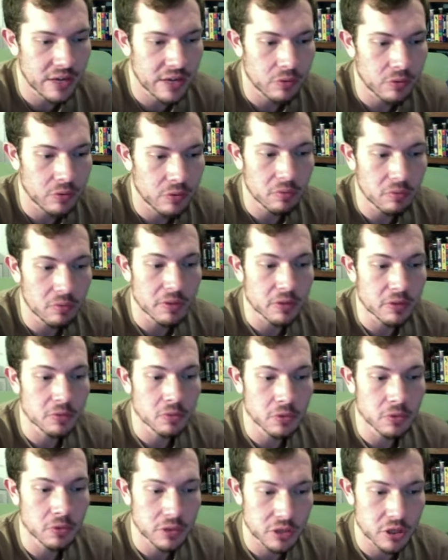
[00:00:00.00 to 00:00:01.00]
we will be
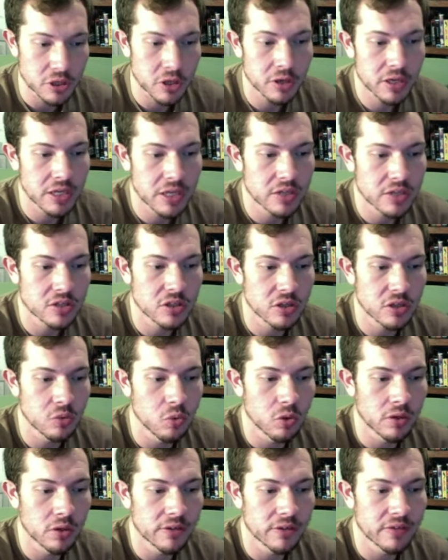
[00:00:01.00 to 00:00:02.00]
returning to the
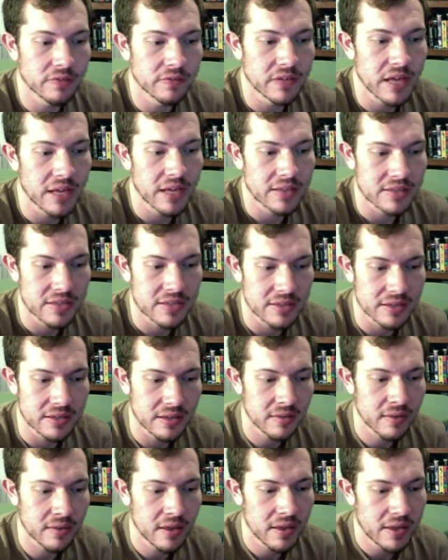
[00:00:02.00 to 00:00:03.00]
world of
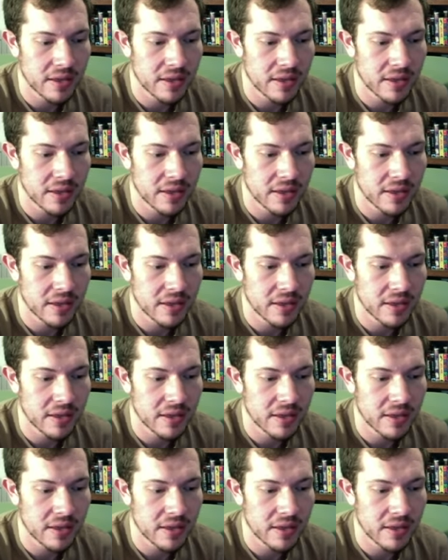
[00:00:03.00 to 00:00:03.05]
Godzilla